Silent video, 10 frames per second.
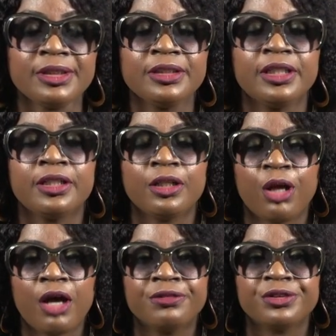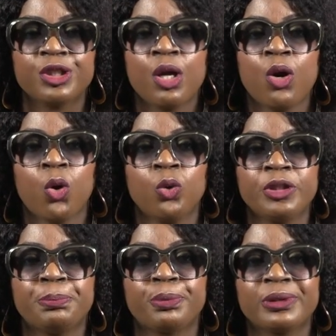The gloves
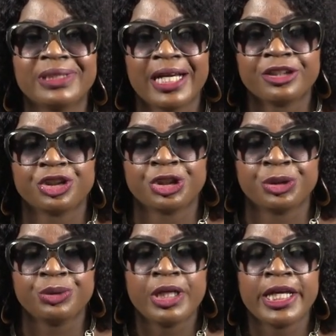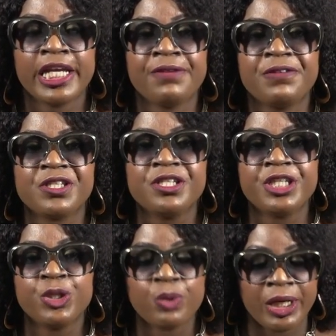only protects you if it's
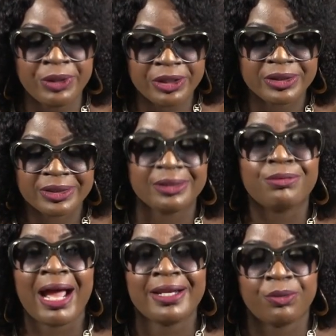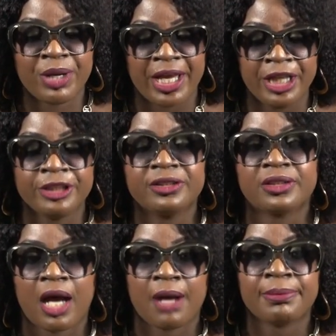new and you're using it right away and you
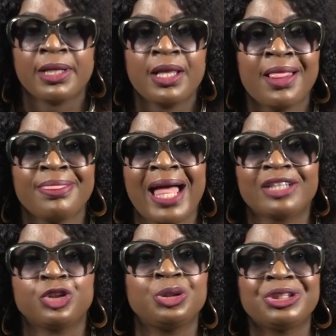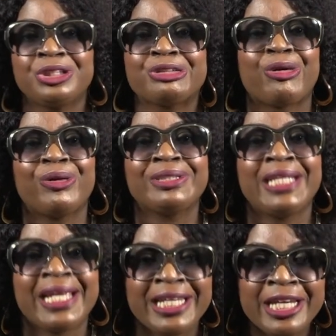stop. Not using it all
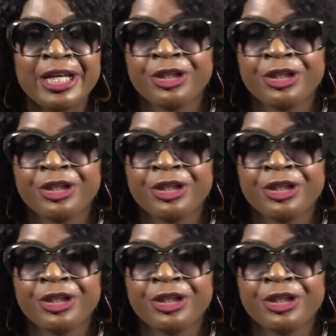day.